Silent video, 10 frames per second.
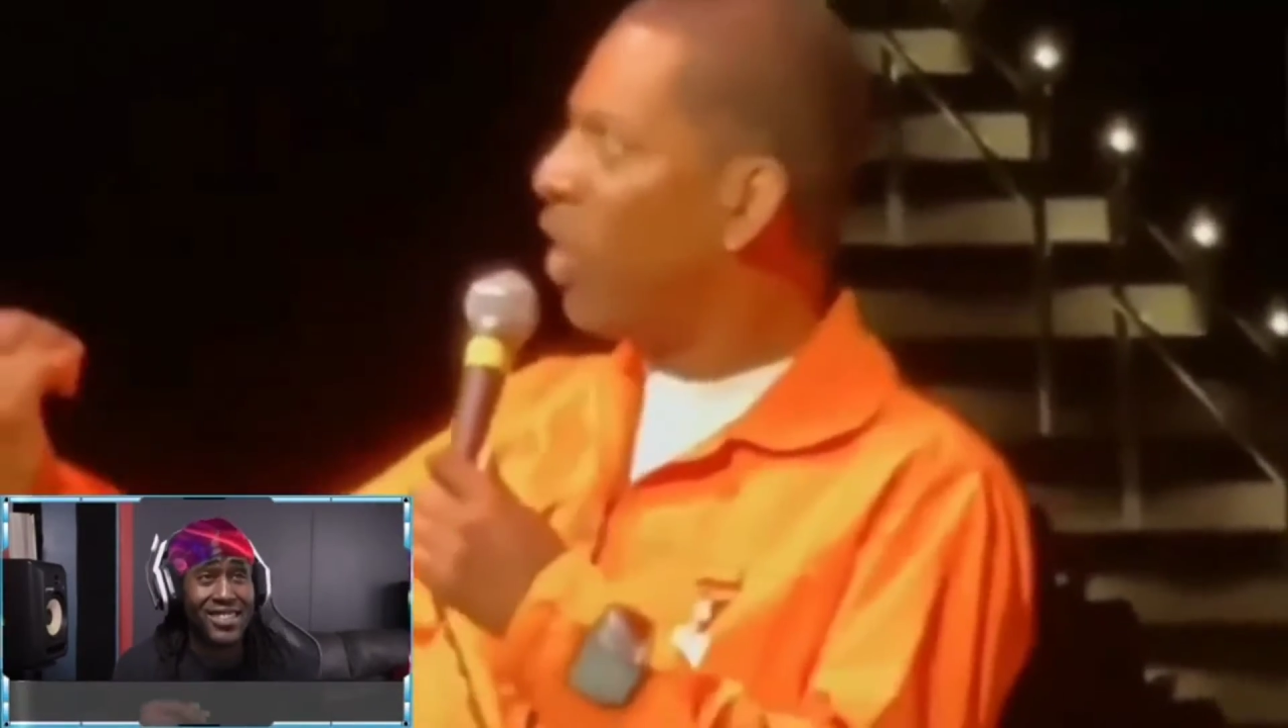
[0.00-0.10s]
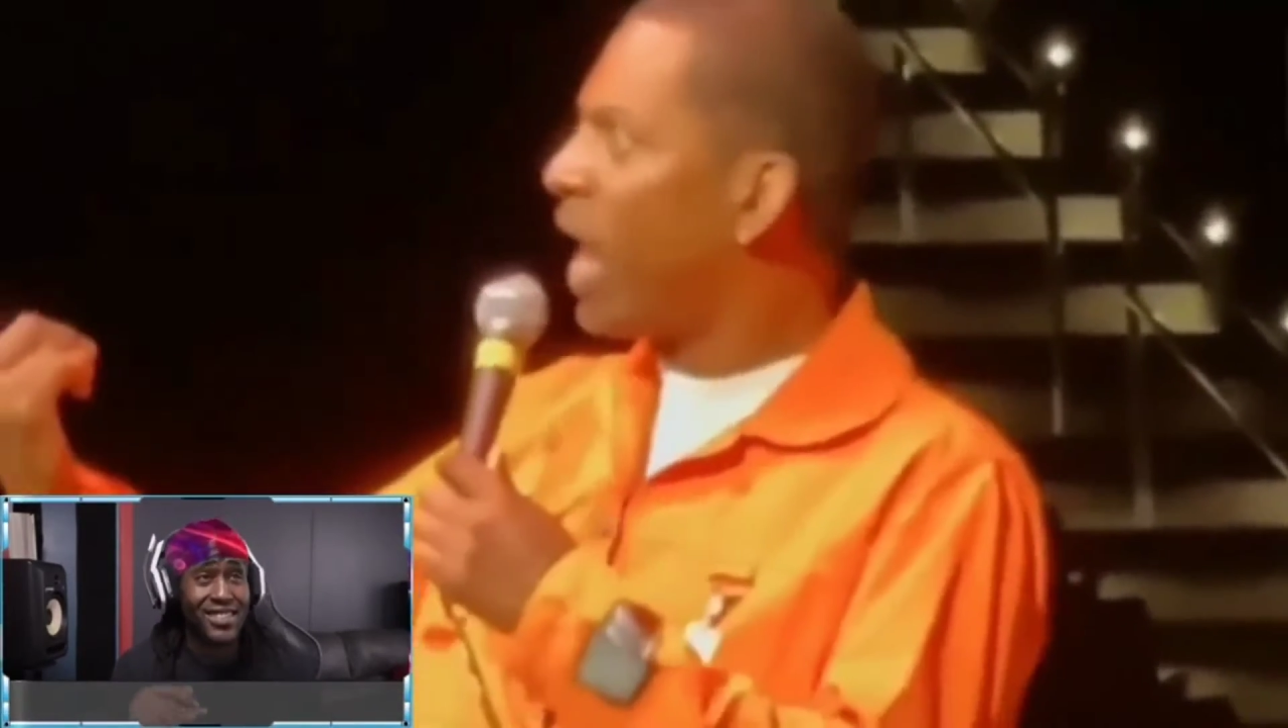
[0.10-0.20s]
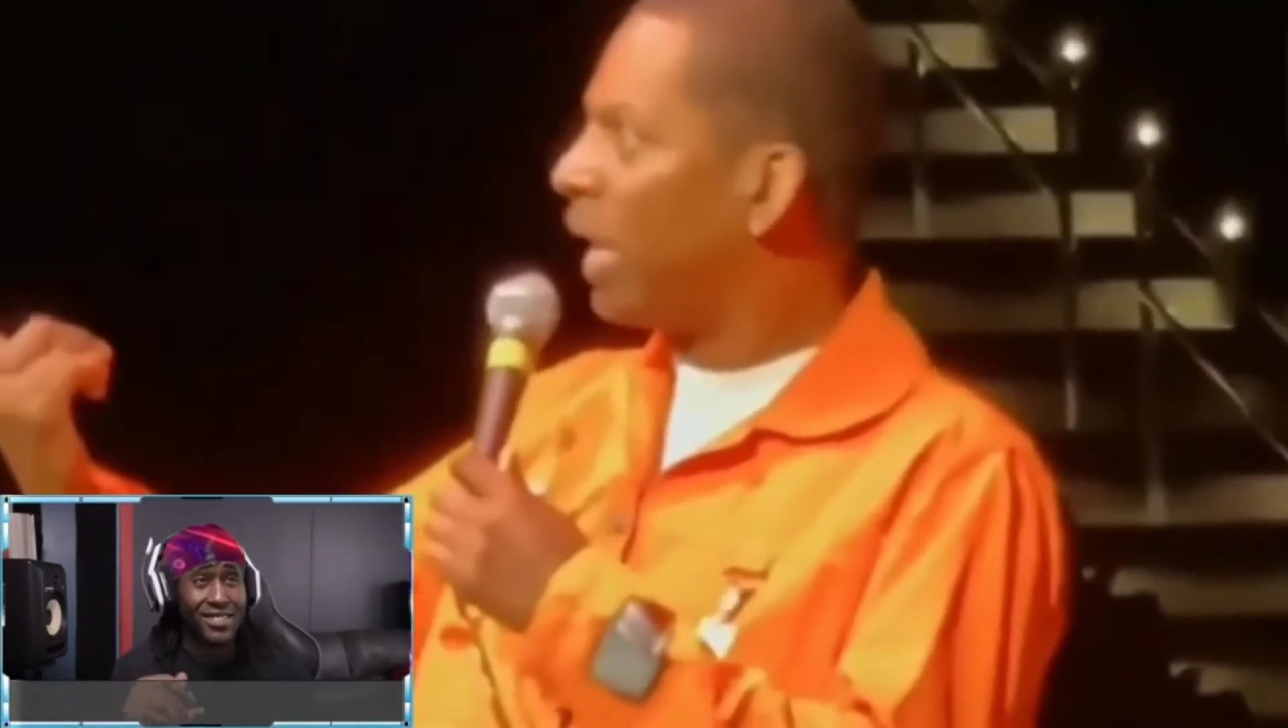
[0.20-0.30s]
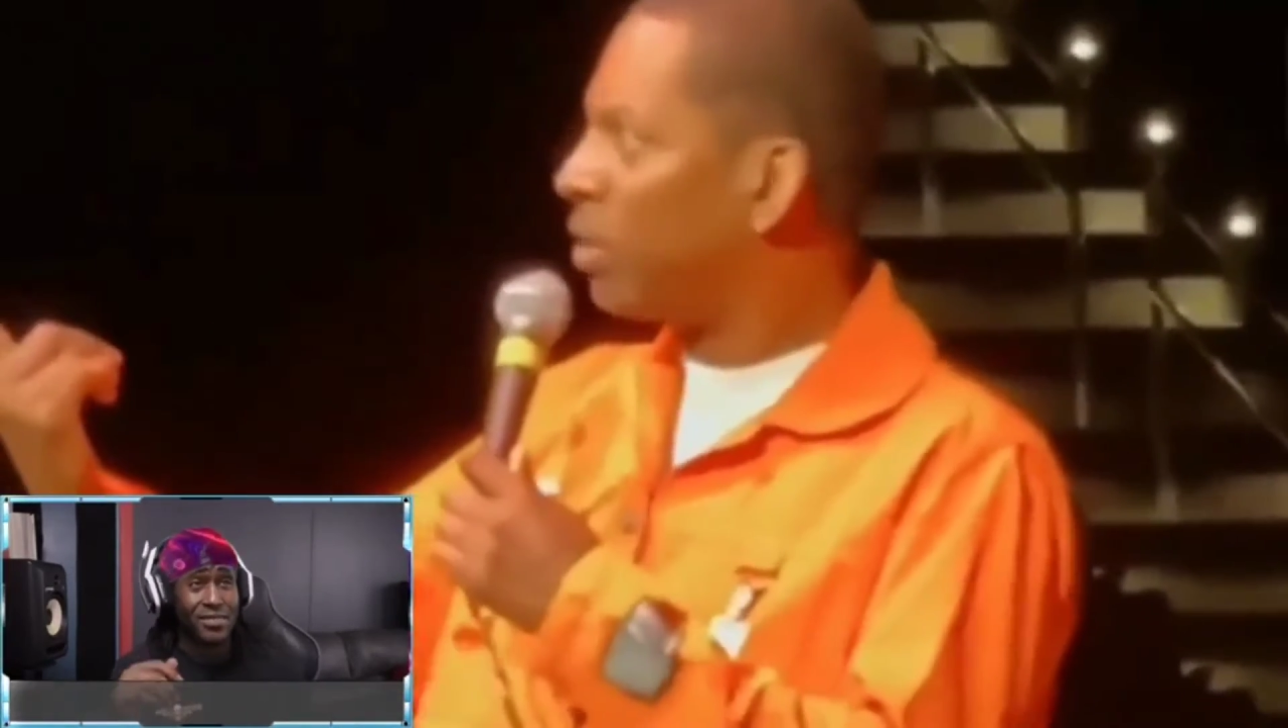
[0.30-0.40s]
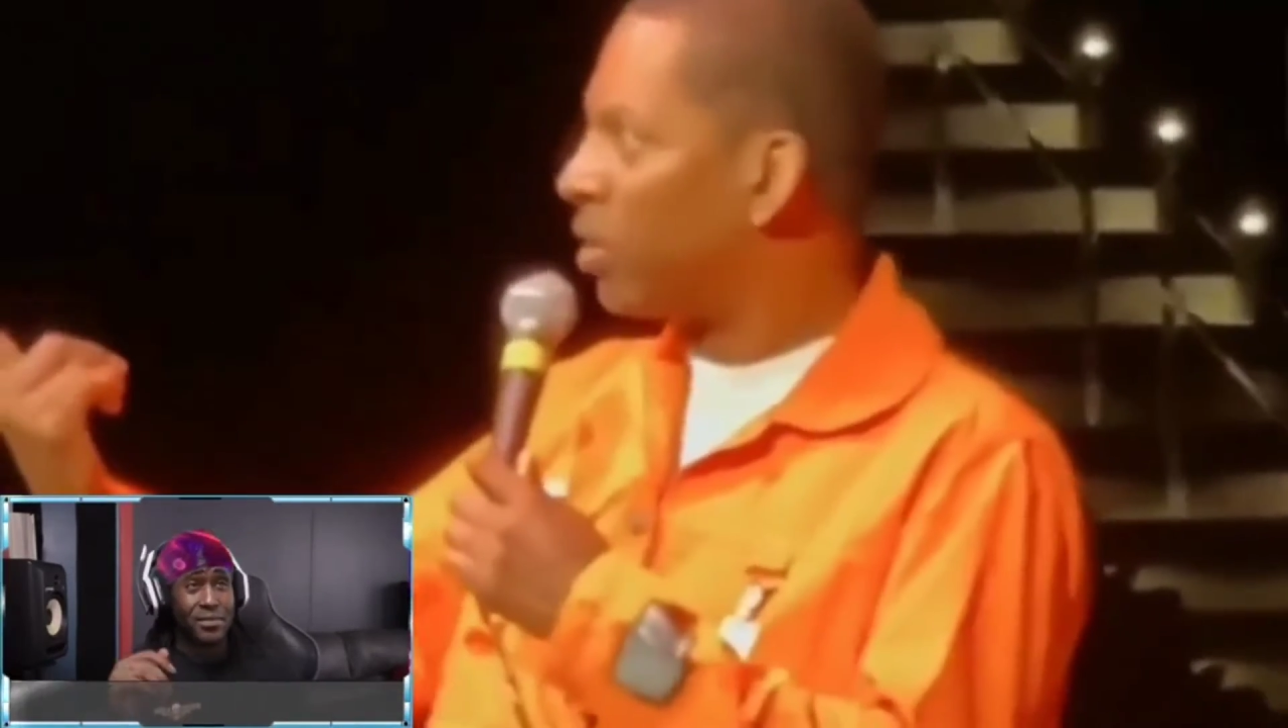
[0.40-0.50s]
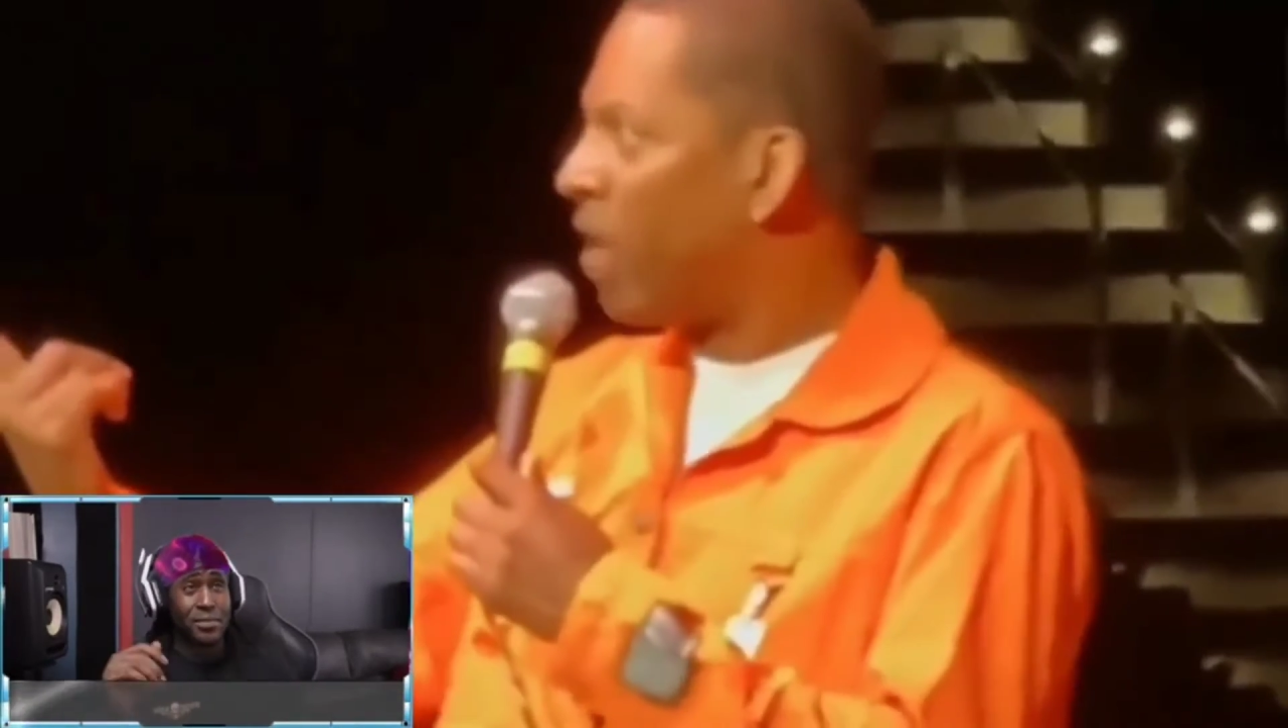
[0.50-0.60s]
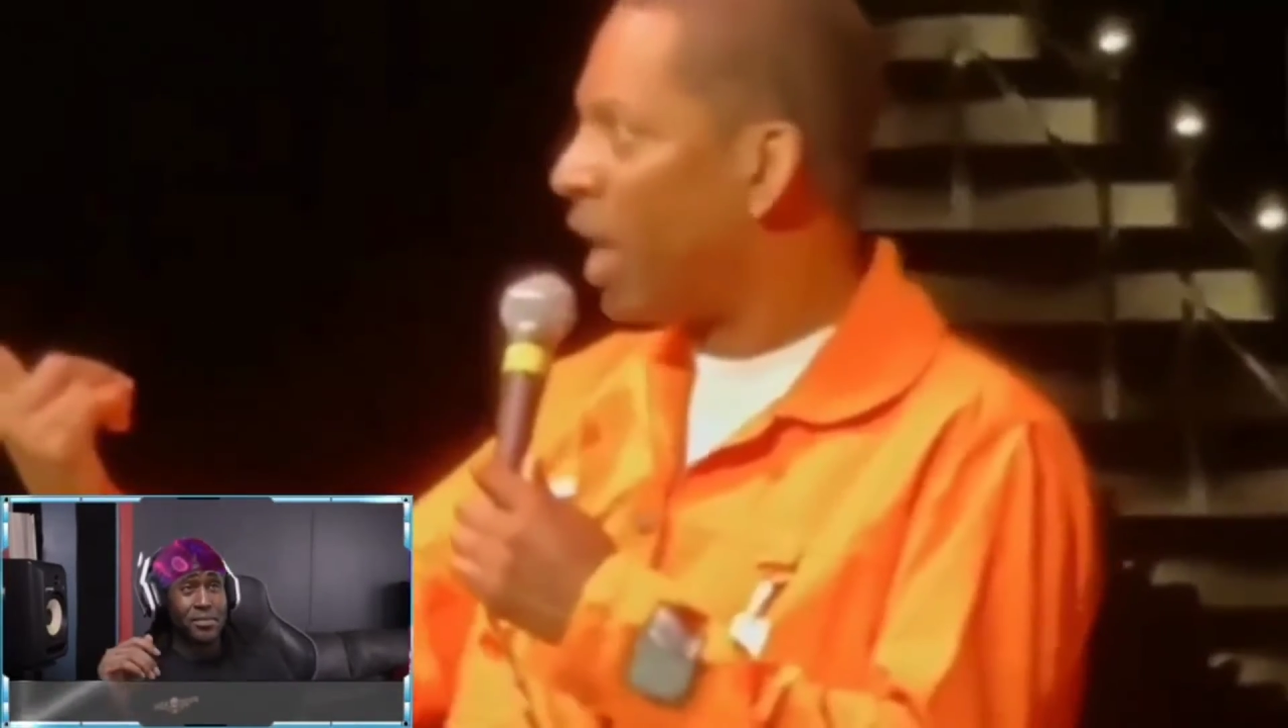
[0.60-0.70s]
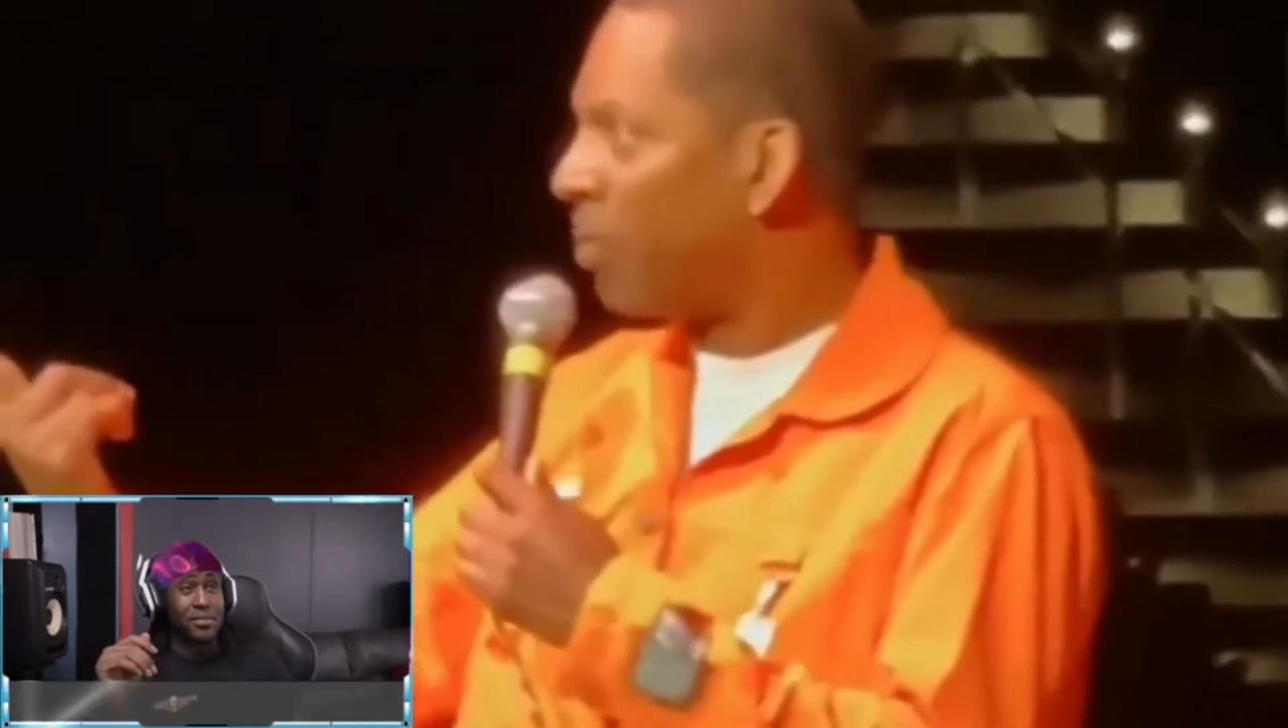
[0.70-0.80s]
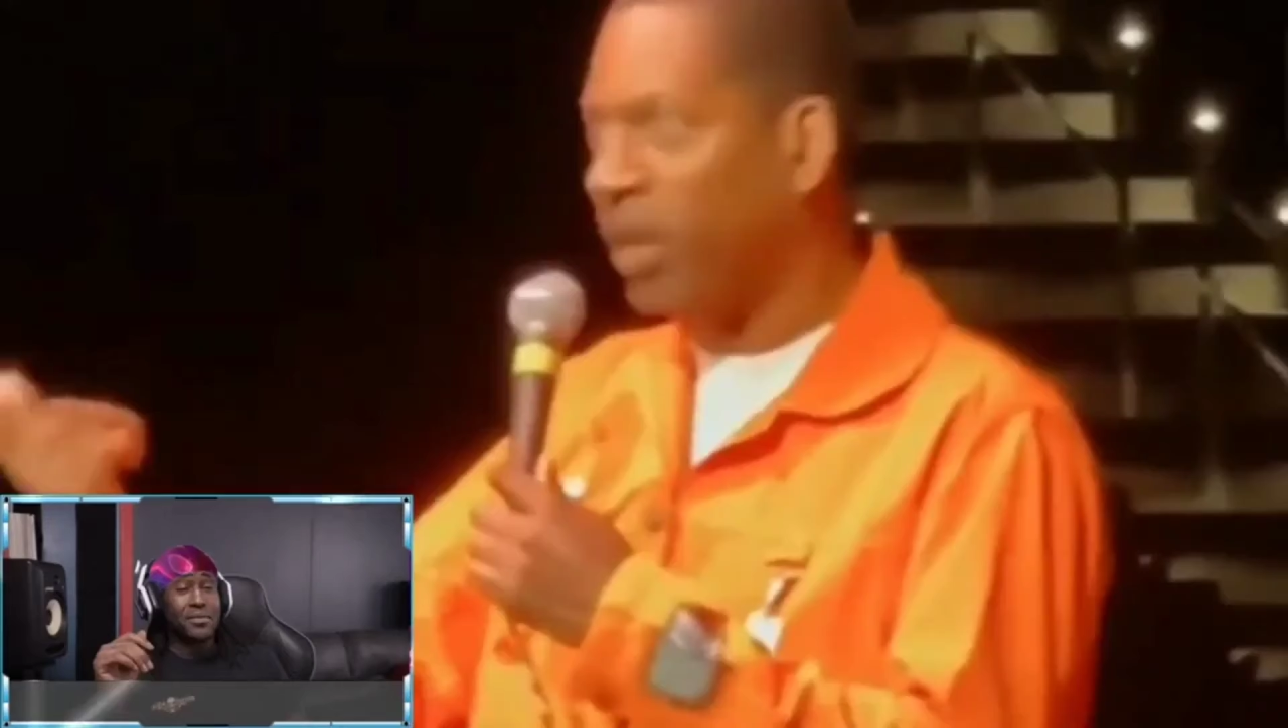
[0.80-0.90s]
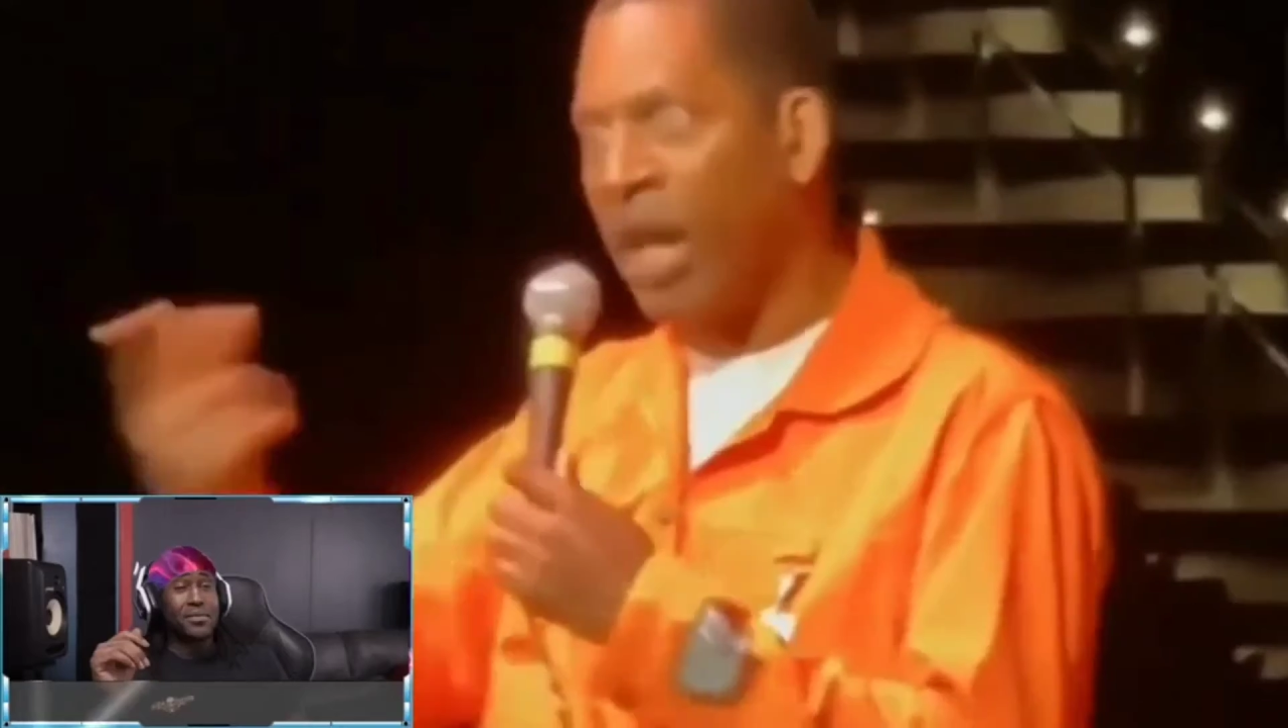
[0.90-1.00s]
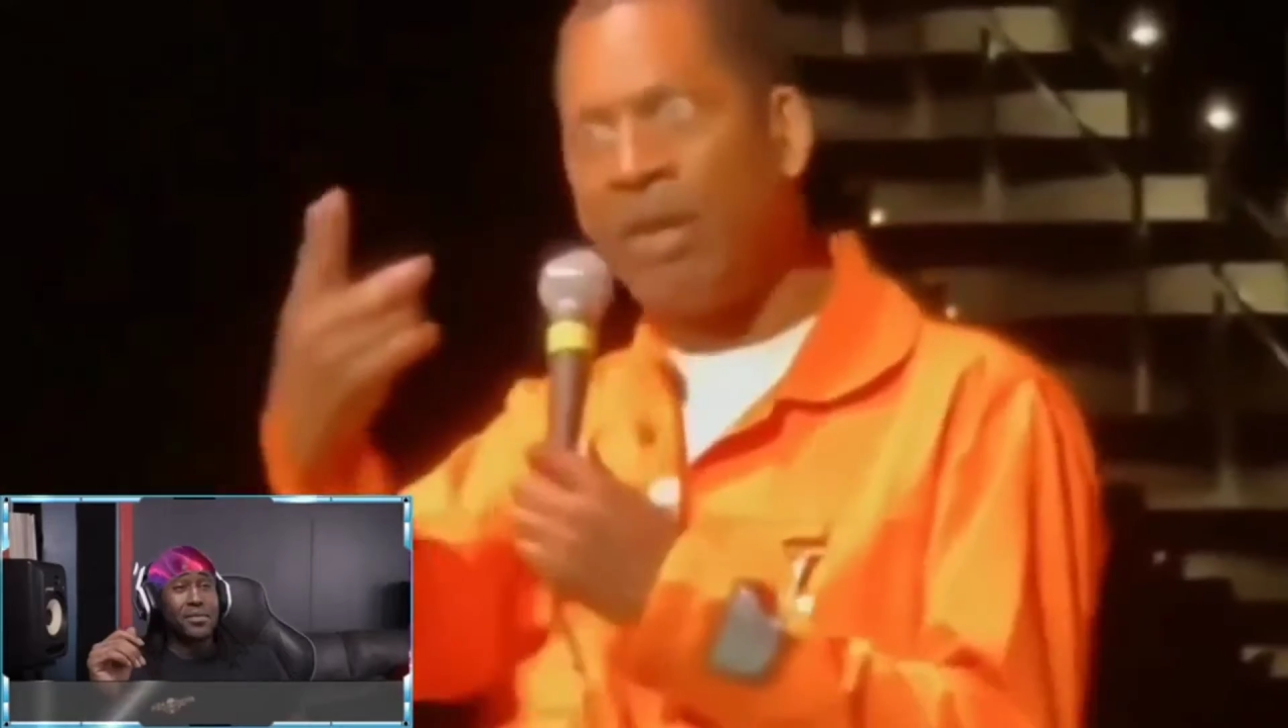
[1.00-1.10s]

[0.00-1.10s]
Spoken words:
even know that nigga was a rock brother.